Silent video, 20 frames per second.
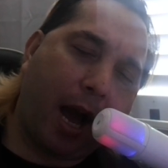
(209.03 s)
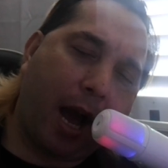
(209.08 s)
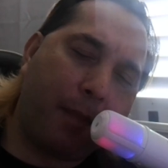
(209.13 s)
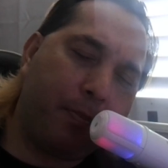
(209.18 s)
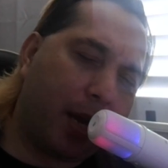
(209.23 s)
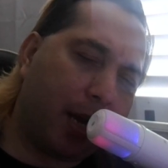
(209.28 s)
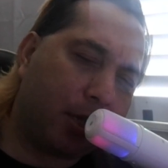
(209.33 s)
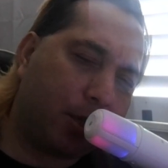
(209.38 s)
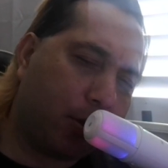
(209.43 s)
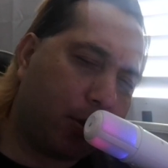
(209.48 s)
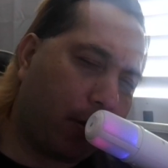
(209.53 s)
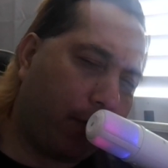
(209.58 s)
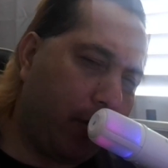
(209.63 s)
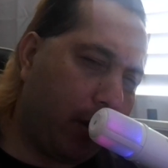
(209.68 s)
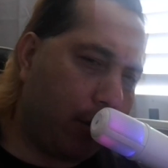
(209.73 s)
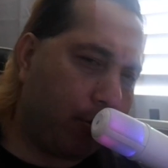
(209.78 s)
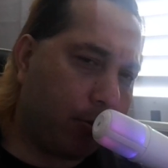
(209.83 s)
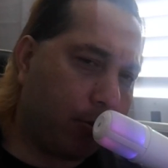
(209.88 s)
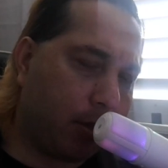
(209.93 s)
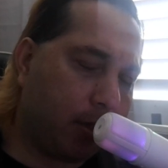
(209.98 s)
I'm not sure if
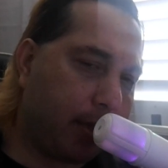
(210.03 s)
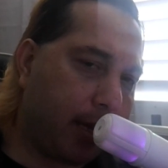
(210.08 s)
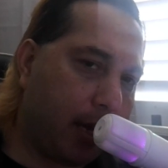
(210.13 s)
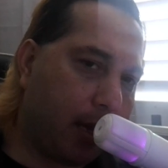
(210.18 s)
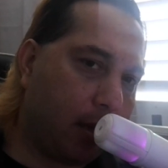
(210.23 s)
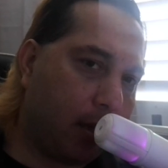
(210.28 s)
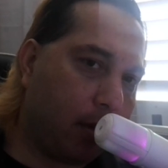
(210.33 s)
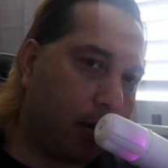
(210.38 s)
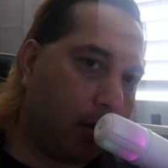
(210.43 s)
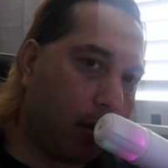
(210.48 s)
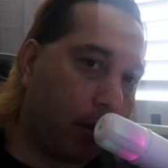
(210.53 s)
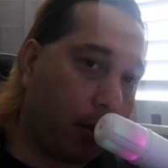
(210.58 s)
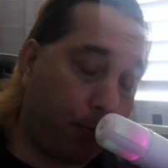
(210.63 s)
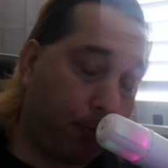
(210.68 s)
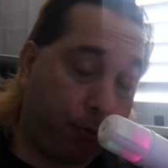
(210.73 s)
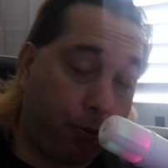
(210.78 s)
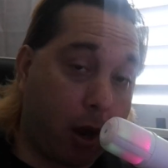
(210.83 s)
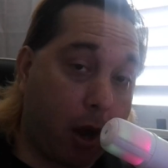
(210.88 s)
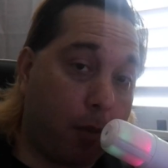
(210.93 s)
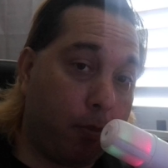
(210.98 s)
you understand the
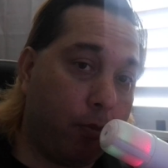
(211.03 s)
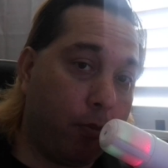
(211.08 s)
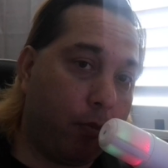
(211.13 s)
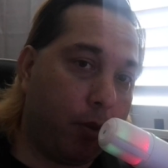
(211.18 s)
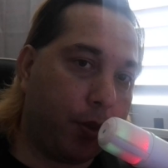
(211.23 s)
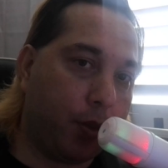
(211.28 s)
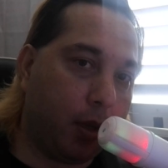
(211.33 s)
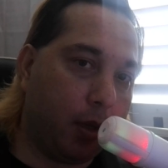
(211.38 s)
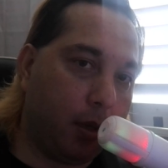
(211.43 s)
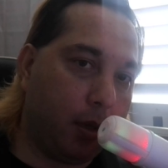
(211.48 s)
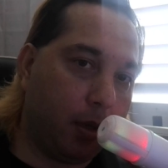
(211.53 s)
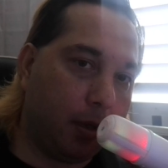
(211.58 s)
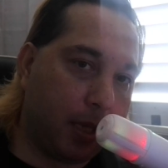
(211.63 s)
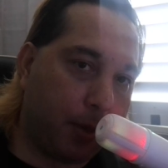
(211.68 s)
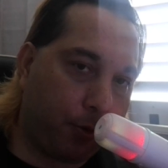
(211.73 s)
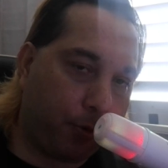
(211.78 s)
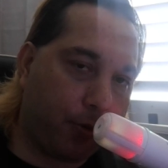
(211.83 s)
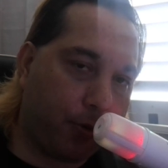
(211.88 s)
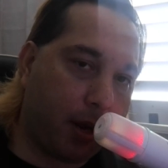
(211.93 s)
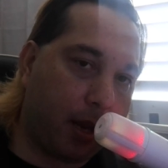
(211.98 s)
problem with the
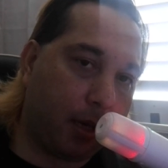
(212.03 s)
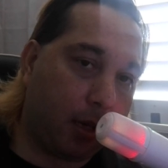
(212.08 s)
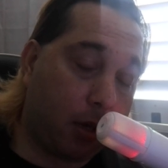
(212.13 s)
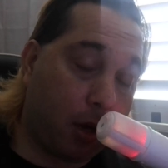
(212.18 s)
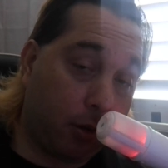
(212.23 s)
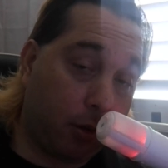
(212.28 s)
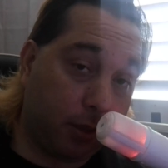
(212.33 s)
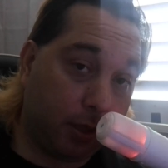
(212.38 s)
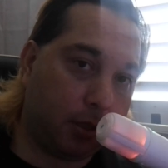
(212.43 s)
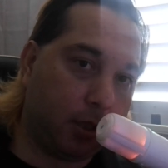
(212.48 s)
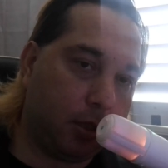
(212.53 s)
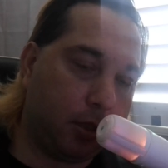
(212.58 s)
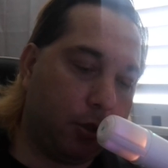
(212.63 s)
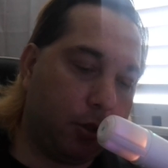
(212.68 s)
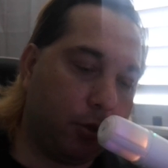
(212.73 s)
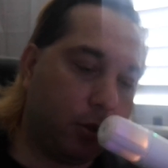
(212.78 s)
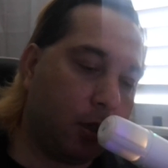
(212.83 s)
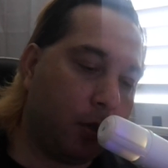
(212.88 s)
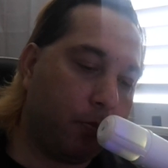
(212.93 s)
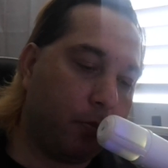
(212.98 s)
Democratic college
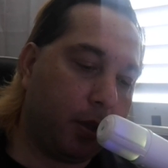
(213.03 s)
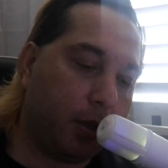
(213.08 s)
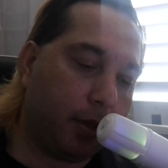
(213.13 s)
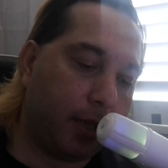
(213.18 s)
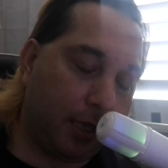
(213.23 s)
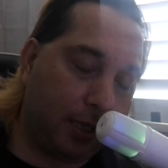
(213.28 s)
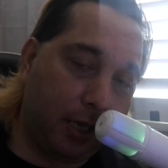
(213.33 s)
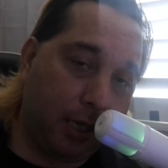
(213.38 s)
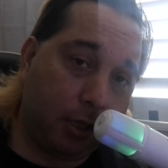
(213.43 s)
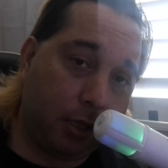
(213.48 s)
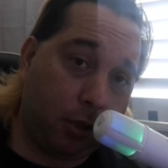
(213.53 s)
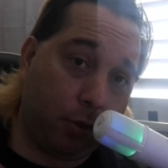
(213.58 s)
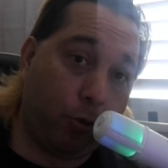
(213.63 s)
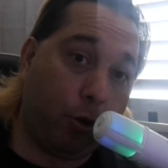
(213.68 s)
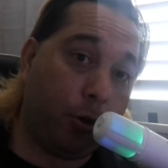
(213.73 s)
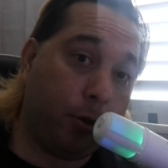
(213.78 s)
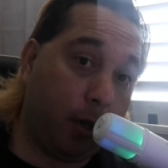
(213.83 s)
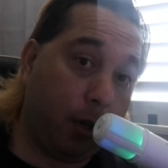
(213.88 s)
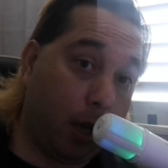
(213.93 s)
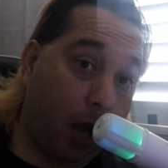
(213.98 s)
institution, but they teach the
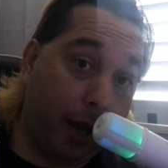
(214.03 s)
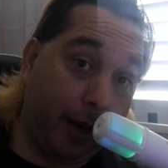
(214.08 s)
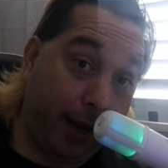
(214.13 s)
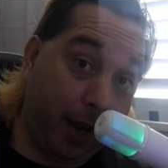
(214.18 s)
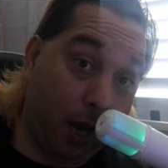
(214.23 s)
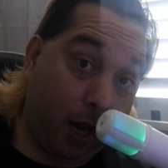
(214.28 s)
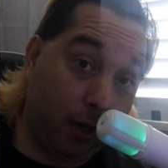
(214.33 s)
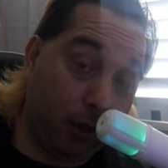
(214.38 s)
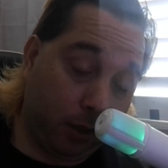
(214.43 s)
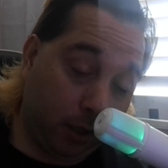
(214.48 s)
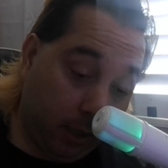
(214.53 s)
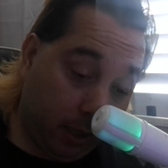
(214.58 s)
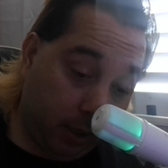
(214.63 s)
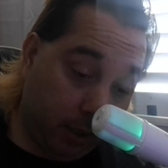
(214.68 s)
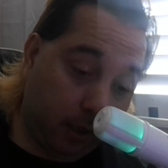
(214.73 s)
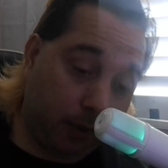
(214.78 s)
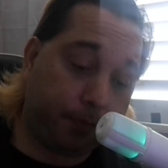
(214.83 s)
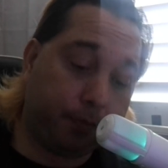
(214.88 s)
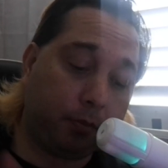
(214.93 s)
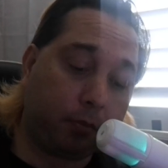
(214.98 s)
woke
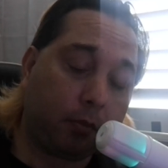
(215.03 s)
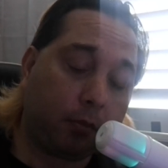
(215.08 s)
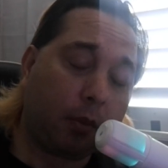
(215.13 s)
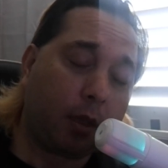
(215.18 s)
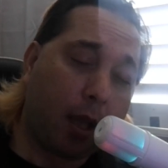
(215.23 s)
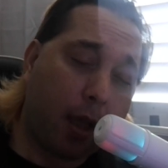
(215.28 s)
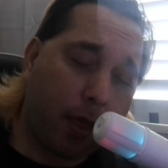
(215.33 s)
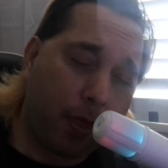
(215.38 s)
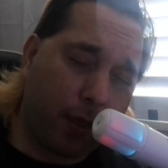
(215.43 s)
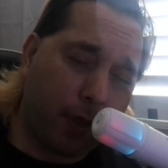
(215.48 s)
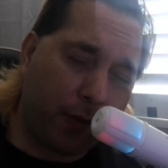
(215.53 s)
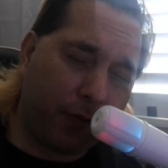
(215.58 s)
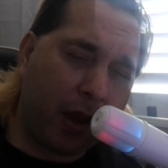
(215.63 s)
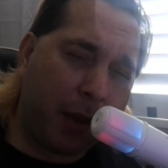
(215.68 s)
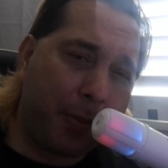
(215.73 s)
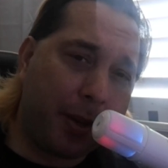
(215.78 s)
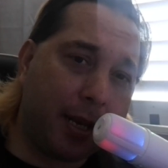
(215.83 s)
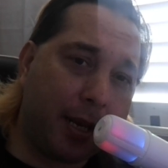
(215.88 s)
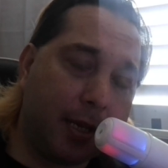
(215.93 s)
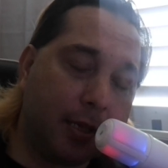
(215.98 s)
ideologies, the
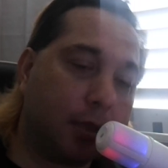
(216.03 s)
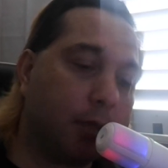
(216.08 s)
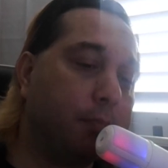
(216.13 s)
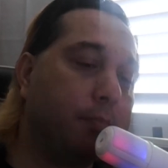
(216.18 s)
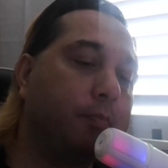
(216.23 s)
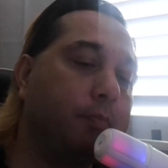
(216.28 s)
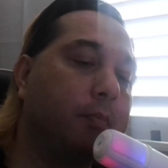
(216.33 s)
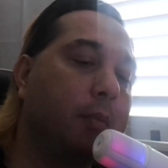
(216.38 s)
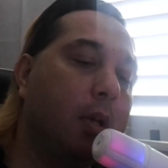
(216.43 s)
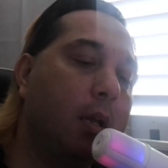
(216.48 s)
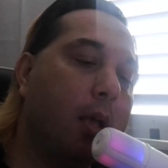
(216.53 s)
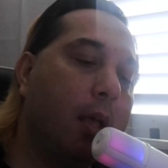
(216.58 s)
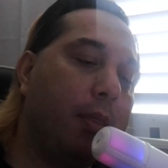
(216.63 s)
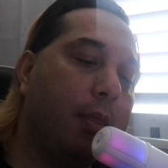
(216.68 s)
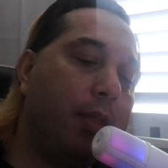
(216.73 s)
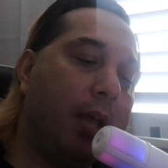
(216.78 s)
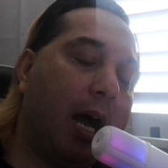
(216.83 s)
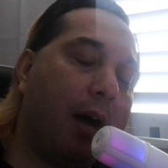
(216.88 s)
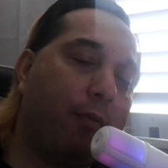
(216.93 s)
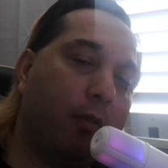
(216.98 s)
feminism.
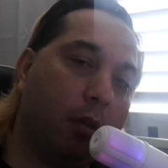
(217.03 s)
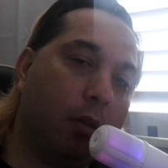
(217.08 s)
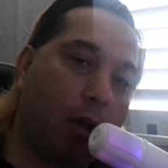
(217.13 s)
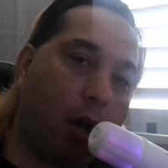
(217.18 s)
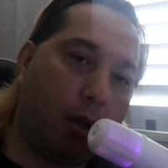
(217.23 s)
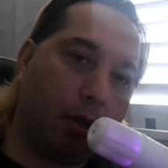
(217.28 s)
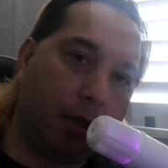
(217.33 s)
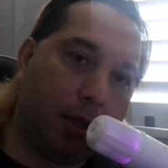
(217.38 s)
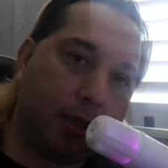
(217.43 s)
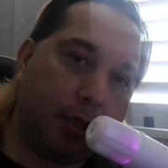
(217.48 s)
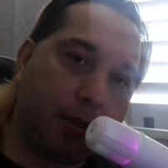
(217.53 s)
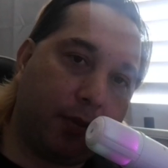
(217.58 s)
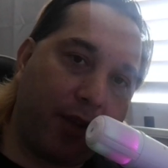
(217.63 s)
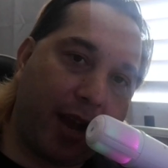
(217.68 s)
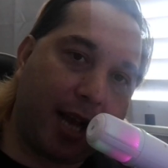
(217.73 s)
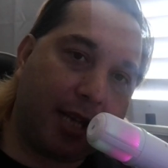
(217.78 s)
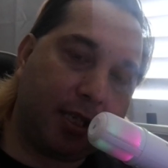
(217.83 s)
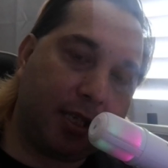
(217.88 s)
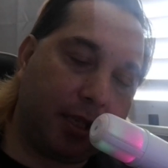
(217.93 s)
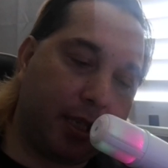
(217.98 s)
They have a long list of
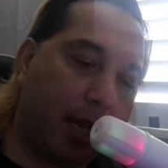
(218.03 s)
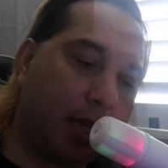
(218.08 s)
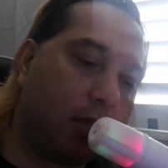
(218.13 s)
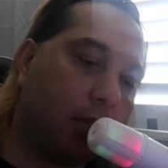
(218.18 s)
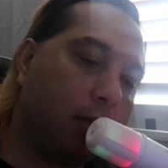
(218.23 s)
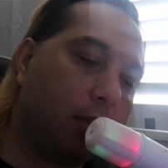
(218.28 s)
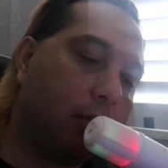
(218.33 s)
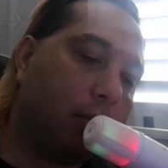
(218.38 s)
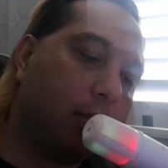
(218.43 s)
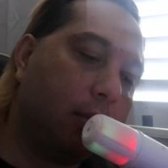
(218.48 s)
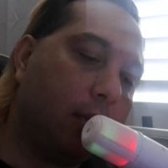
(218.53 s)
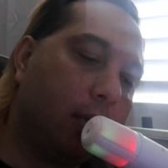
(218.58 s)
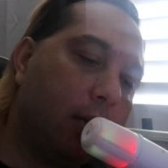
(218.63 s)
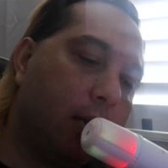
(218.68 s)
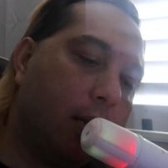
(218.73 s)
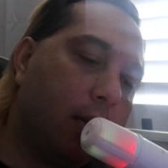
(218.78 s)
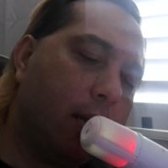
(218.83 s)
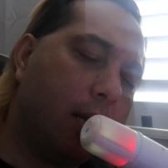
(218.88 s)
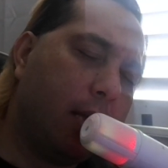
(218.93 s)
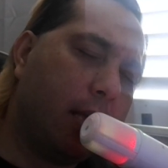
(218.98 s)
vaccinations.
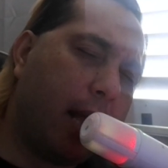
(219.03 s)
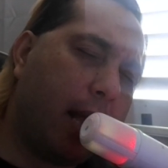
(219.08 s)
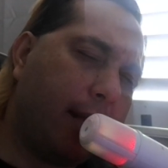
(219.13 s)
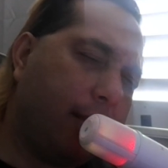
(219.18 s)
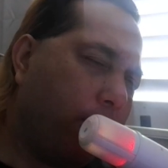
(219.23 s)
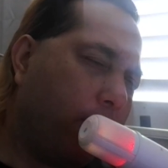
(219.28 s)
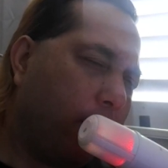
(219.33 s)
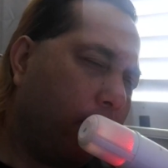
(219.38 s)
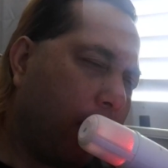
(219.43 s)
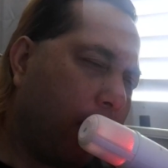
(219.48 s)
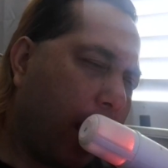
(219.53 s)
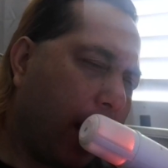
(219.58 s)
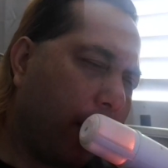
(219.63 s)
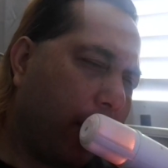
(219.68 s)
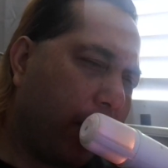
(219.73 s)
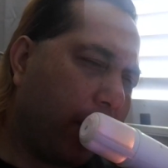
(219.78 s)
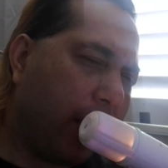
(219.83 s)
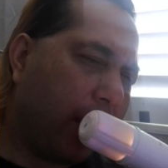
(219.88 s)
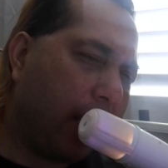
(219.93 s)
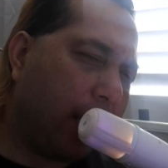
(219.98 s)
They do a lot
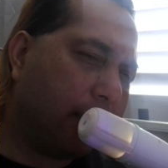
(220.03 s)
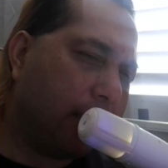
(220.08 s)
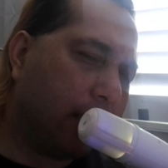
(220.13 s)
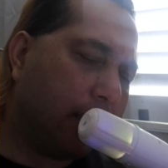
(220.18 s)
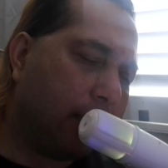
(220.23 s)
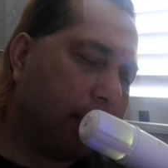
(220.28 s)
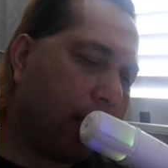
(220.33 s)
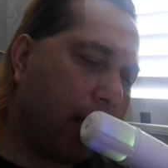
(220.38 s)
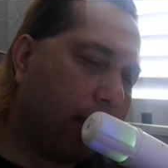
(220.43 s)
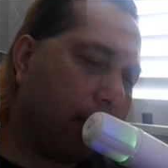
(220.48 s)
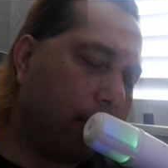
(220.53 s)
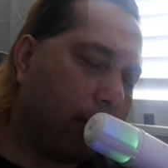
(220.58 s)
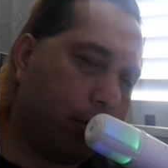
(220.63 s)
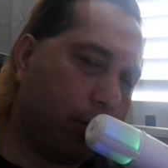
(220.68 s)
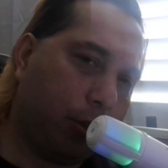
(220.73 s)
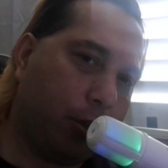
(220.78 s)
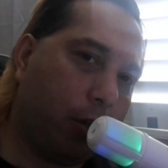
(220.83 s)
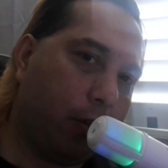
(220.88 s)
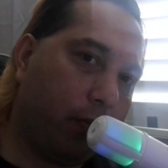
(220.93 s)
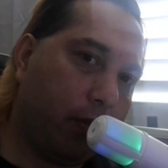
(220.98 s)
of things that's not
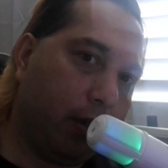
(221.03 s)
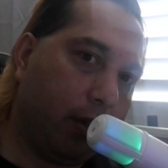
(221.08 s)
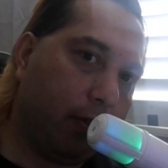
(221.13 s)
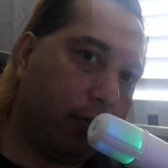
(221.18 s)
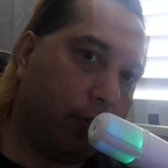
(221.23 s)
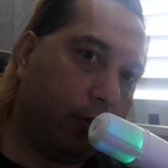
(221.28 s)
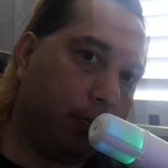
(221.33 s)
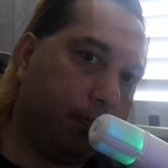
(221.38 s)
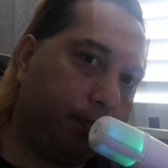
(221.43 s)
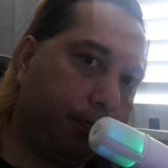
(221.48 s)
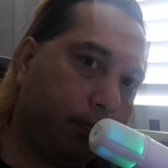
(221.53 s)
conservative.